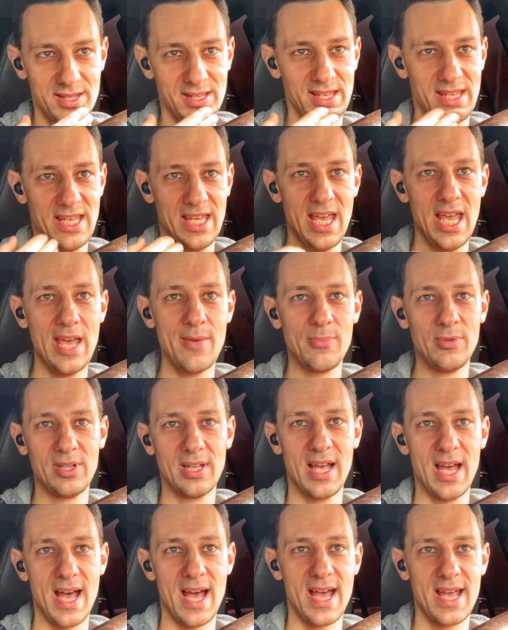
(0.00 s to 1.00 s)
cable
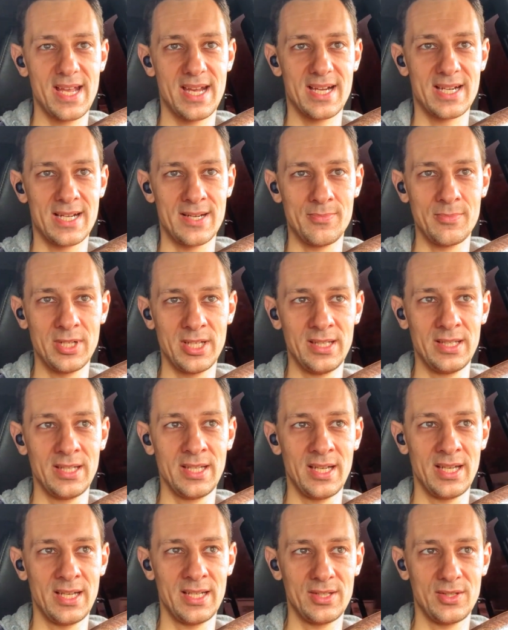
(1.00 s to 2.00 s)
guy come
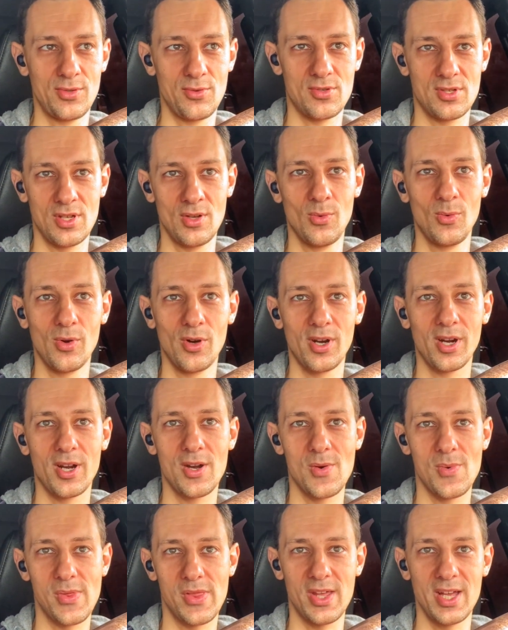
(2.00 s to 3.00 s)
and do some work
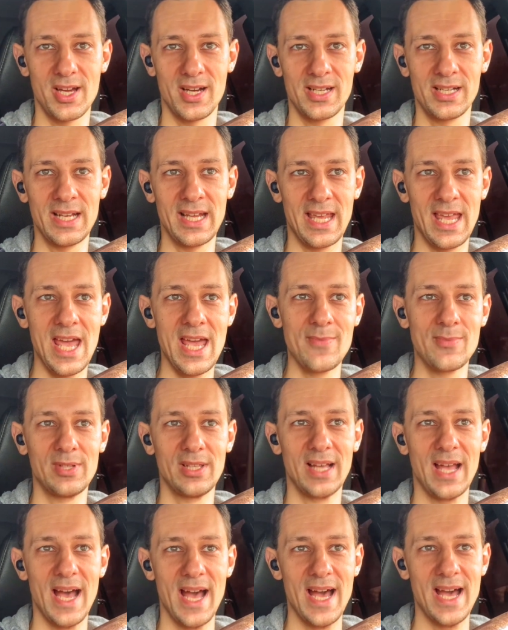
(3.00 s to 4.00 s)
over there, and the
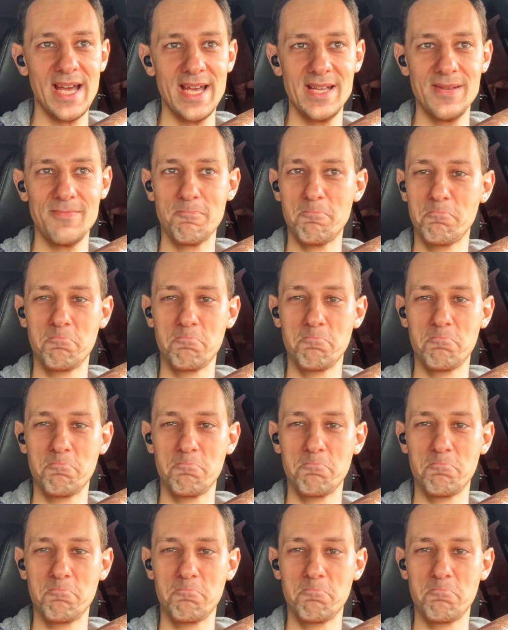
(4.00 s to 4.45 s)
cable guy